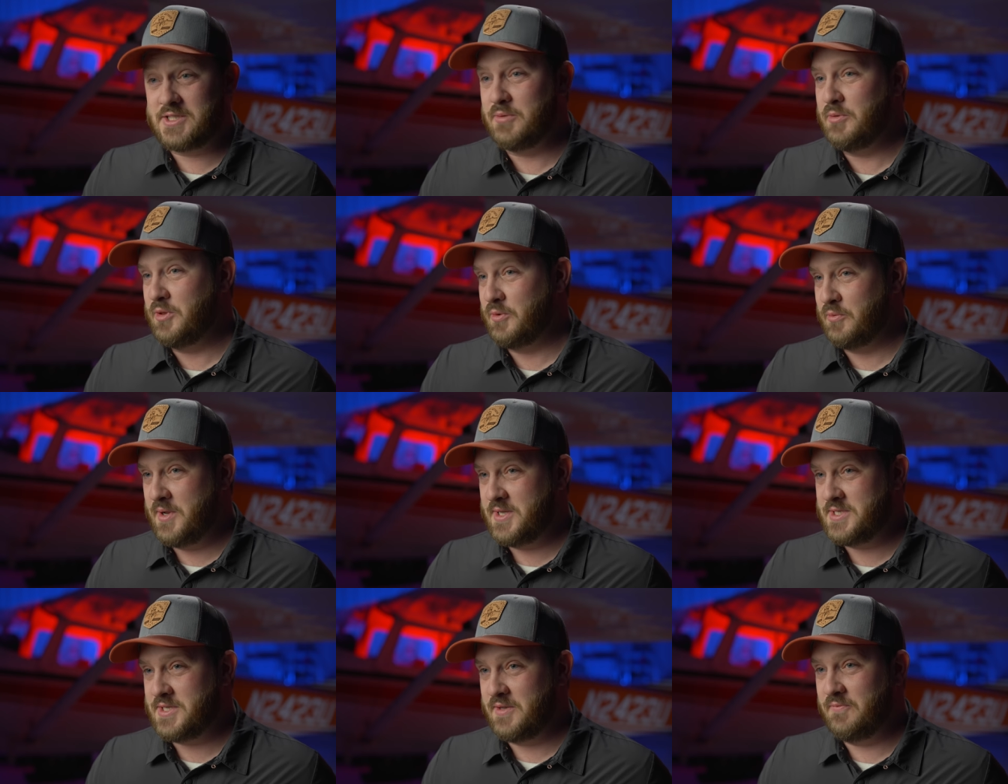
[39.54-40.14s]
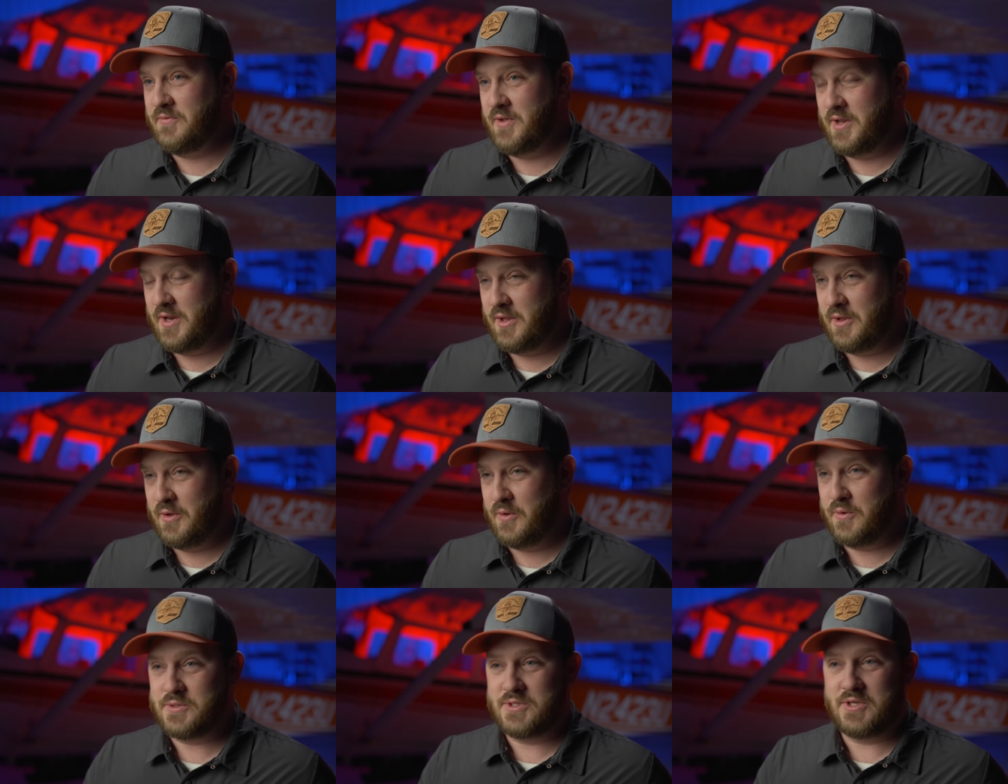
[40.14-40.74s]
some of the recent
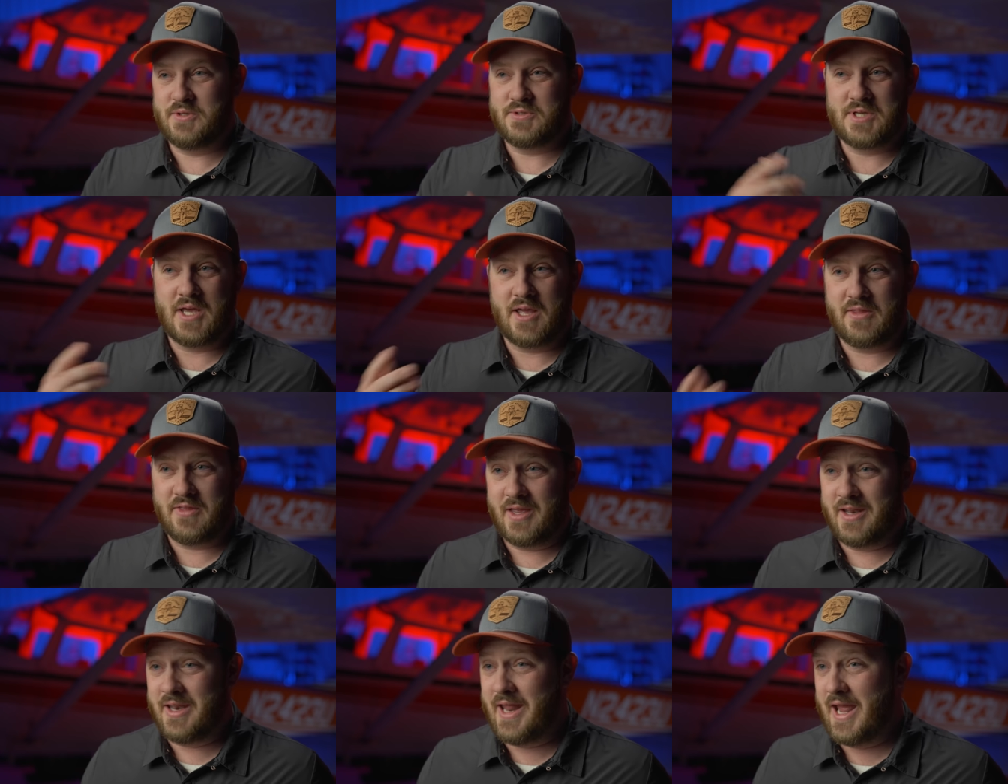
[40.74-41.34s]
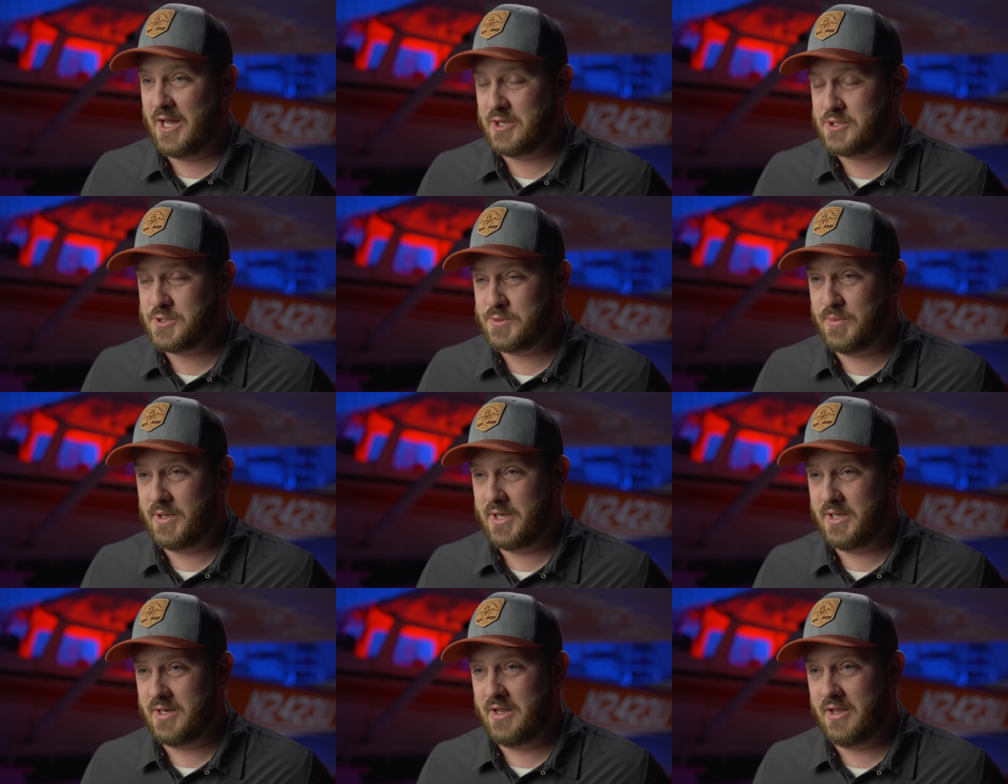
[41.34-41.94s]
videos. You saw the
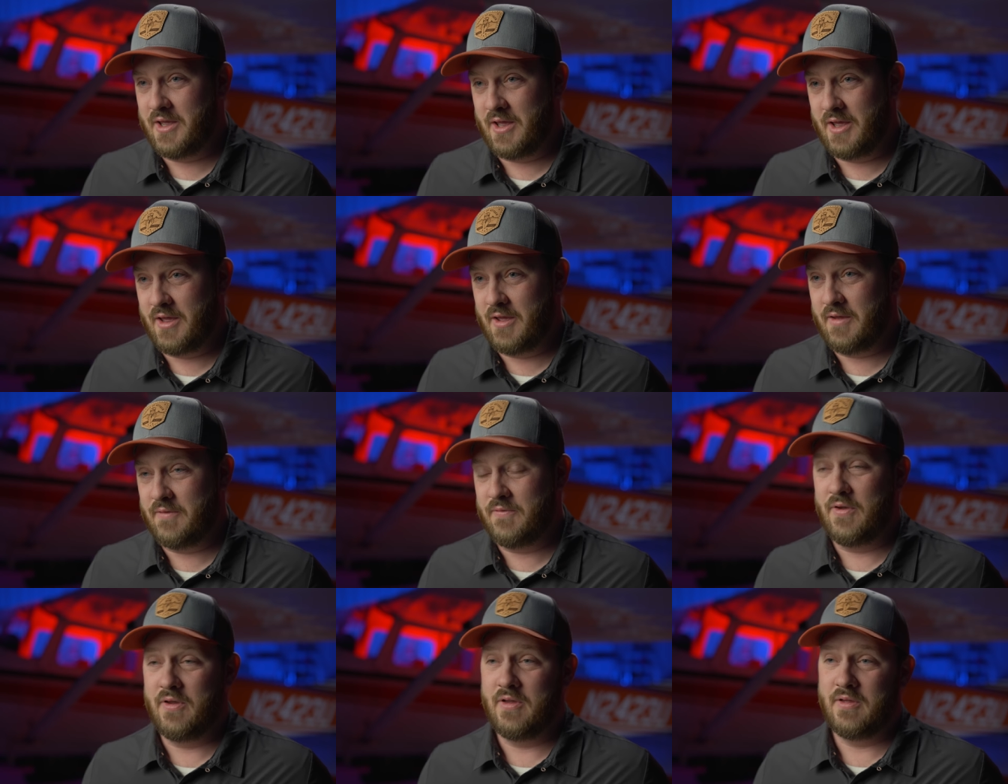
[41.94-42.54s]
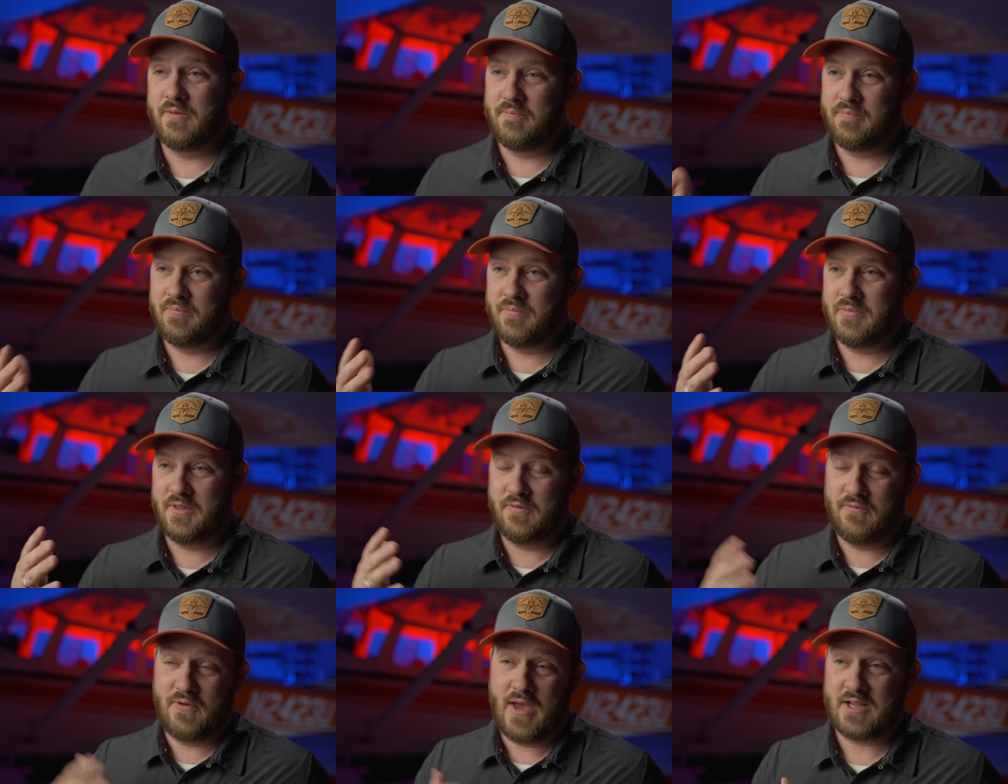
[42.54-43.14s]
announcement of
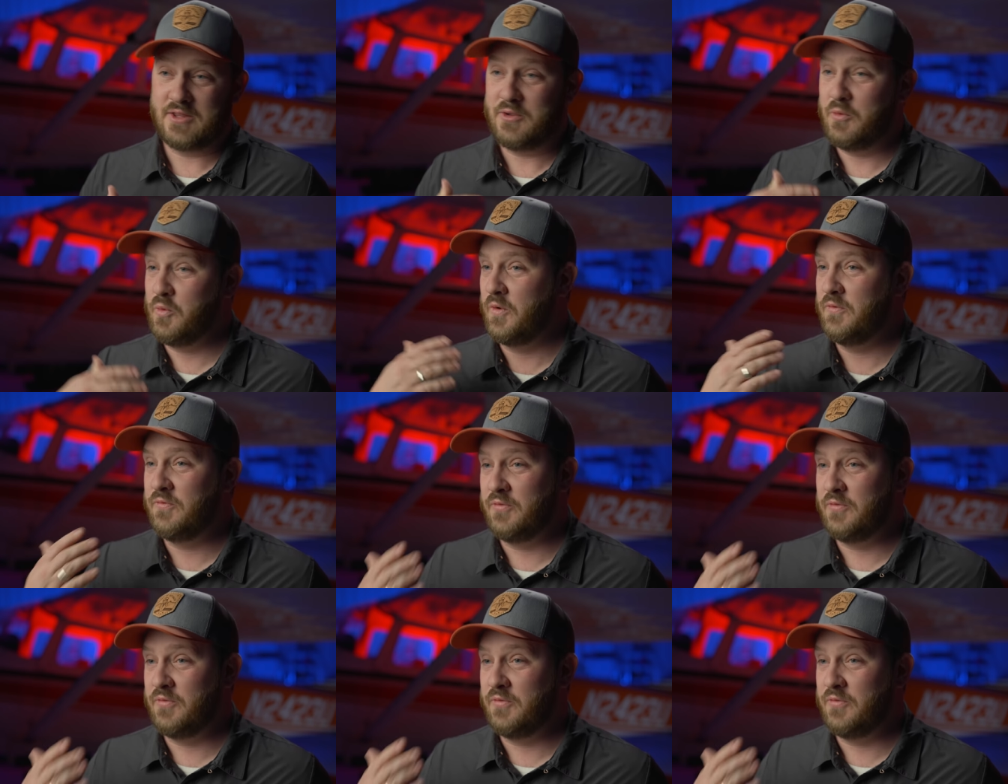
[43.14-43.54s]
the fact that we're